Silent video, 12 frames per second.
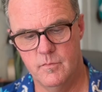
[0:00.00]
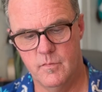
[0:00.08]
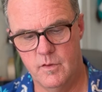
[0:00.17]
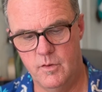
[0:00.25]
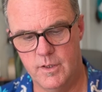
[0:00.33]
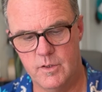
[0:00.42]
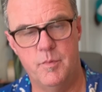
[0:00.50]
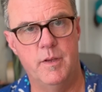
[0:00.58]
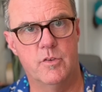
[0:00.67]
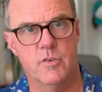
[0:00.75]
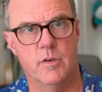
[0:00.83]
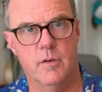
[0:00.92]
You get the
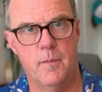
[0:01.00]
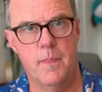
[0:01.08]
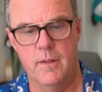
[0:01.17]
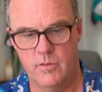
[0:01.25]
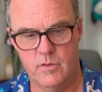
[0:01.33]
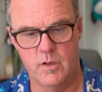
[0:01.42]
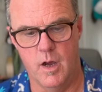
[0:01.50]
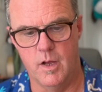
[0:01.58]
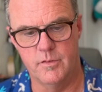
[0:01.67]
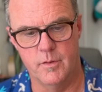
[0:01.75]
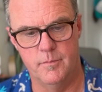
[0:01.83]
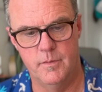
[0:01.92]
picture. It's
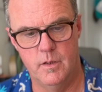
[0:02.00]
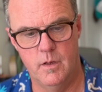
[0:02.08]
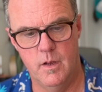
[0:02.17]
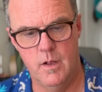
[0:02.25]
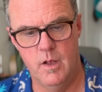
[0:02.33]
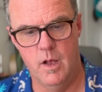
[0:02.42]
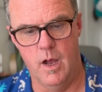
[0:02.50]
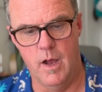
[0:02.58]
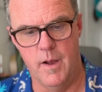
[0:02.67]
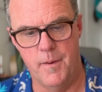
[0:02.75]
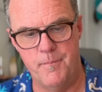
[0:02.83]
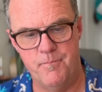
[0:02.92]
awesome.
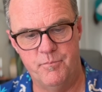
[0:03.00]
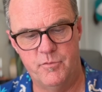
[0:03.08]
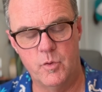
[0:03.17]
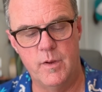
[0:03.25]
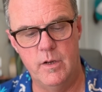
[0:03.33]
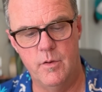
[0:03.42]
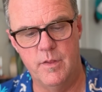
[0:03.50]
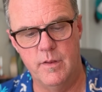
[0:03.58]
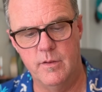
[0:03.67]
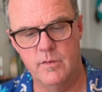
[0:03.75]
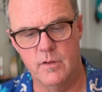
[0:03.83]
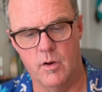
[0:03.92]
So here,
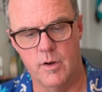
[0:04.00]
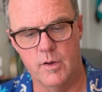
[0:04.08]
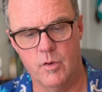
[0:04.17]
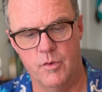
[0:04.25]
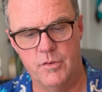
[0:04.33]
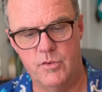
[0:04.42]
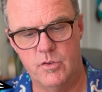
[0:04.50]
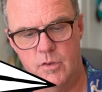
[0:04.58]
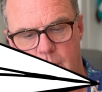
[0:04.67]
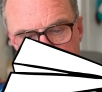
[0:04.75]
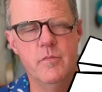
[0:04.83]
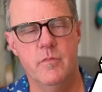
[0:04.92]
this article is,
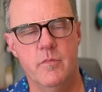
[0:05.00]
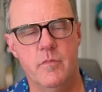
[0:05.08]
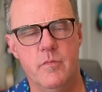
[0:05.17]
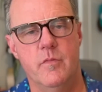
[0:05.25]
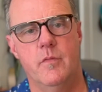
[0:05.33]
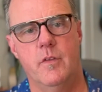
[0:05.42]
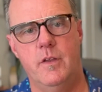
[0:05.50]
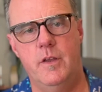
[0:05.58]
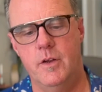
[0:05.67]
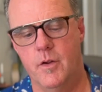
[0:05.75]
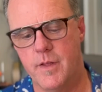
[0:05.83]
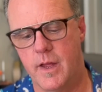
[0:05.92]

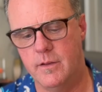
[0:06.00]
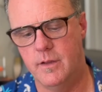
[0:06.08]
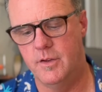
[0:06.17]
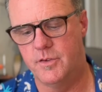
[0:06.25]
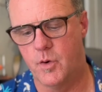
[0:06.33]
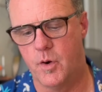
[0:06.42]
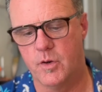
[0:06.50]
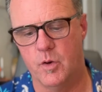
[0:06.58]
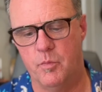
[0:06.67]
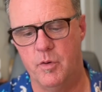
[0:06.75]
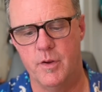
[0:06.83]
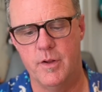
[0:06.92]
that historical
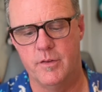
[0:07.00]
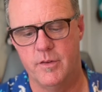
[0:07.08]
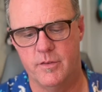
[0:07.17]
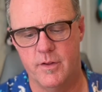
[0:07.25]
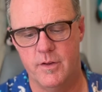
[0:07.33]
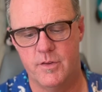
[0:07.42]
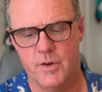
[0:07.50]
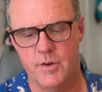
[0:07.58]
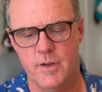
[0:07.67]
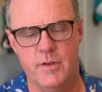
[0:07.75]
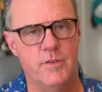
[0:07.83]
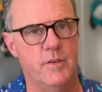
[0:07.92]
brilliance is going to turn
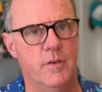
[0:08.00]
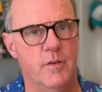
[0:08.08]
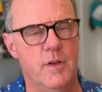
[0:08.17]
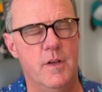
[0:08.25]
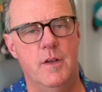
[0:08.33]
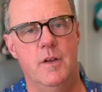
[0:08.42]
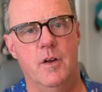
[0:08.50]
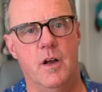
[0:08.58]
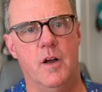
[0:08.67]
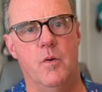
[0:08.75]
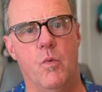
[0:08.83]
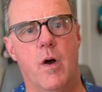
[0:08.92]
into
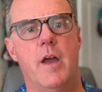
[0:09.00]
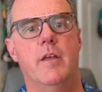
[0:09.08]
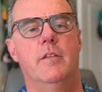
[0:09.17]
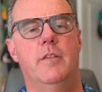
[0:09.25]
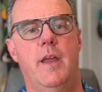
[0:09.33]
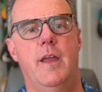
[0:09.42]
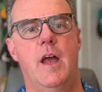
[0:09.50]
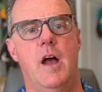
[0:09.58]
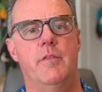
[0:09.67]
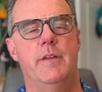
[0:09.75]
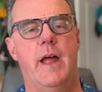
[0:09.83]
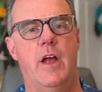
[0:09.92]
why they
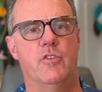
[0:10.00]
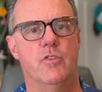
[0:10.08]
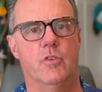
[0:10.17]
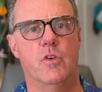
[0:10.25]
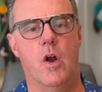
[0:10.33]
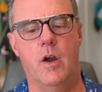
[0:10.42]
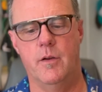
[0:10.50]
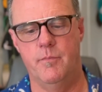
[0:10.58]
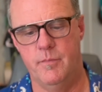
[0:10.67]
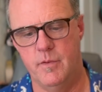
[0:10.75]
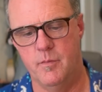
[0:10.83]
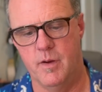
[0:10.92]
have a national card,
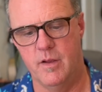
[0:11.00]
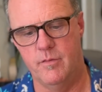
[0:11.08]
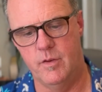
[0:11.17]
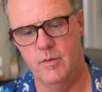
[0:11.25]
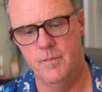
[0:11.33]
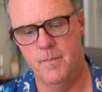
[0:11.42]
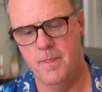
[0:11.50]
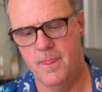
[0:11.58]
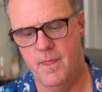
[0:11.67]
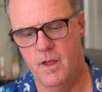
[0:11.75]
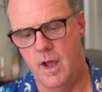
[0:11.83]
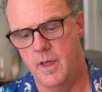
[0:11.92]
in my view.
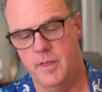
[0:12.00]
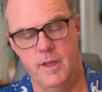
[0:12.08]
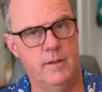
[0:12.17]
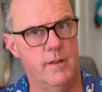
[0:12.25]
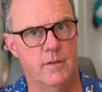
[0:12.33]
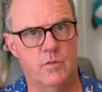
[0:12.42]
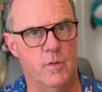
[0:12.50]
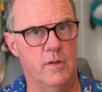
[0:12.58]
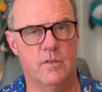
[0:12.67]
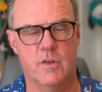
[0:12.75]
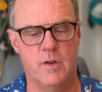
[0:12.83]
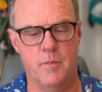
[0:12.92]
I think that's what it's
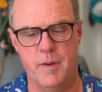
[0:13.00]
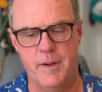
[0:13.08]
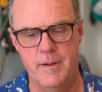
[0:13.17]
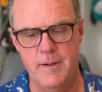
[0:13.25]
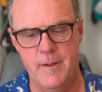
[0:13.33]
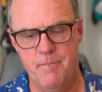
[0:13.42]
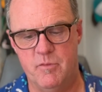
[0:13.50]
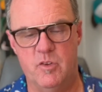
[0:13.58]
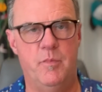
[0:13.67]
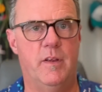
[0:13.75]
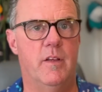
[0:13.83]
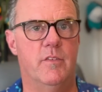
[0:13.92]
going to be, is
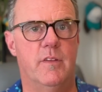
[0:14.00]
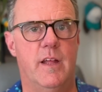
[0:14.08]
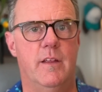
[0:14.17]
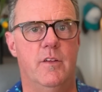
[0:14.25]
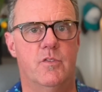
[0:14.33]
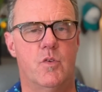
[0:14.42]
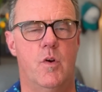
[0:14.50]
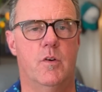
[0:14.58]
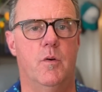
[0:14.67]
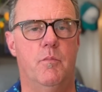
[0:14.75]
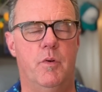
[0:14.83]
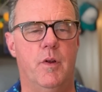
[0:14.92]
because that
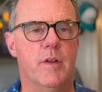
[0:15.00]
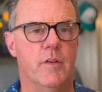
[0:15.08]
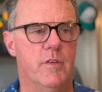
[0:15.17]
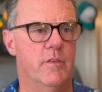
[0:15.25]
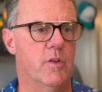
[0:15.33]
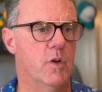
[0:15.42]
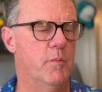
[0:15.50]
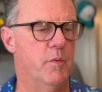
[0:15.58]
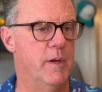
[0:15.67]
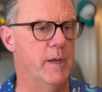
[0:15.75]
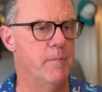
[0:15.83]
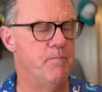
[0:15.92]
historical brilliance is going to
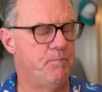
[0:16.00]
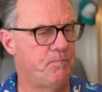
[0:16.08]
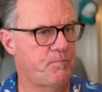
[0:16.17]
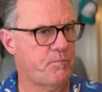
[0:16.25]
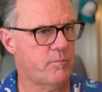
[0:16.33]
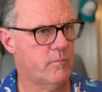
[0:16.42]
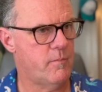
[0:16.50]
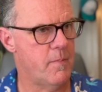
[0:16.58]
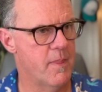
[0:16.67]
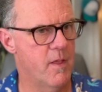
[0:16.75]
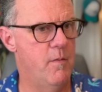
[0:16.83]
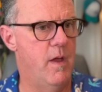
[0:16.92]
bring
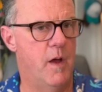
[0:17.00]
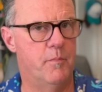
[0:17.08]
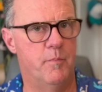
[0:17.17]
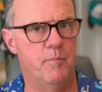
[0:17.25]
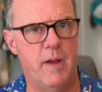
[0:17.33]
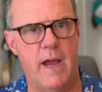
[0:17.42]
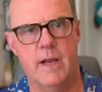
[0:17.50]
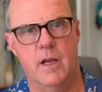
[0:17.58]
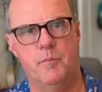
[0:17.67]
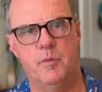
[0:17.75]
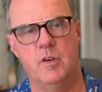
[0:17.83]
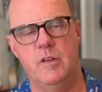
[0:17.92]
back a
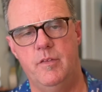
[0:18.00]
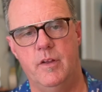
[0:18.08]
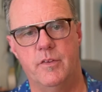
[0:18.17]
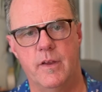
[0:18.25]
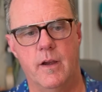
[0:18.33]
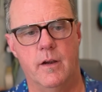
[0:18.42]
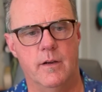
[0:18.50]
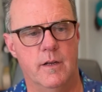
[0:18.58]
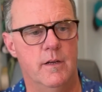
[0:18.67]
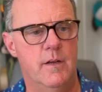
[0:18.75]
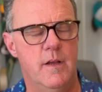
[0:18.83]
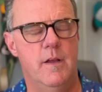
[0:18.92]
previous era.
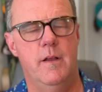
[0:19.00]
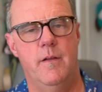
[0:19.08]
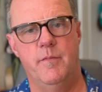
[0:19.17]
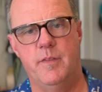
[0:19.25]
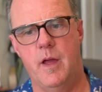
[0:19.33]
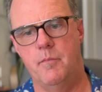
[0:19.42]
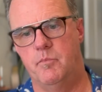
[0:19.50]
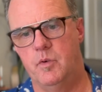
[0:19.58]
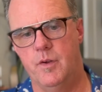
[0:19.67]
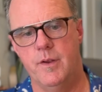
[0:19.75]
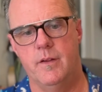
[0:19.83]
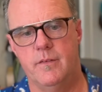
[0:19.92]
That
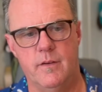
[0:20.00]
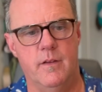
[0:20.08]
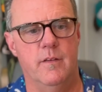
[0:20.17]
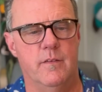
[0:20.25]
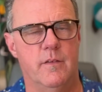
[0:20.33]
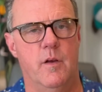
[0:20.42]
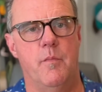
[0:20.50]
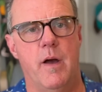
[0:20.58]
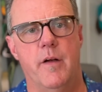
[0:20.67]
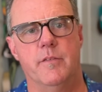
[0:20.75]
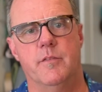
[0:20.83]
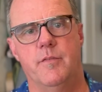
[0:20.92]
brilliance is
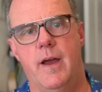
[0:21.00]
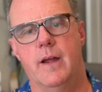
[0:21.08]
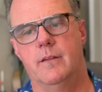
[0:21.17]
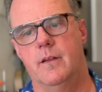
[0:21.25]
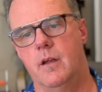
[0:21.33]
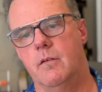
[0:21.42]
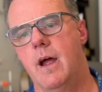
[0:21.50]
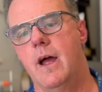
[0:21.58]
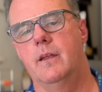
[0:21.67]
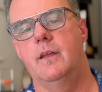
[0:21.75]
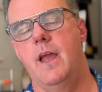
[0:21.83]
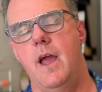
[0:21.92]
about the fact that
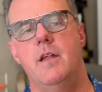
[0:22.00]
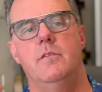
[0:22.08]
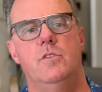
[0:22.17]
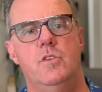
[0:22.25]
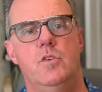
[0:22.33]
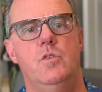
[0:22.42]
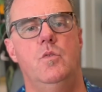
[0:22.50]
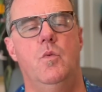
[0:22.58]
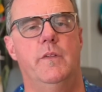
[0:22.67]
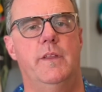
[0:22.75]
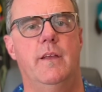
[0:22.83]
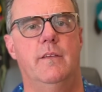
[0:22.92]
Iraq can do
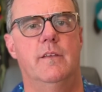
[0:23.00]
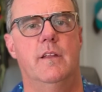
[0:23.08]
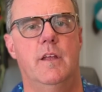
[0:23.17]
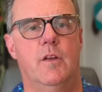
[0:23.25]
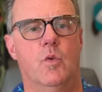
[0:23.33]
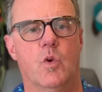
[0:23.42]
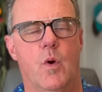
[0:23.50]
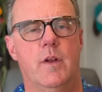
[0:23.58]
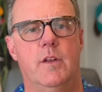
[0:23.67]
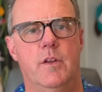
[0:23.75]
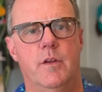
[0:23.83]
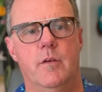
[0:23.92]
what they said they were going
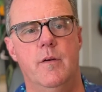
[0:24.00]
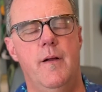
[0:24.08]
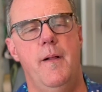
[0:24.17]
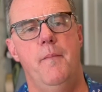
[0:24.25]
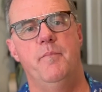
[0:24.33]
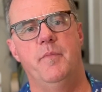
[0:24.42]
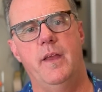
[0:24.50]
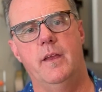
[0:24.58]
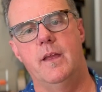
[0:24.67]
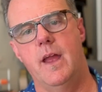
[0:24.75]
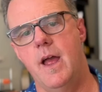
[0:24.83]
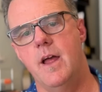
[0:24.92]
to do. They
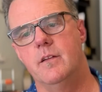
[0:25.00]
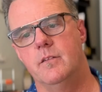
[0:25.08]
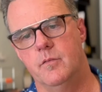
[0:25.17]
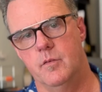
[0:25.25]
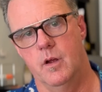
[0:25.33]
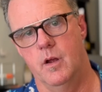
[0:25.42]
can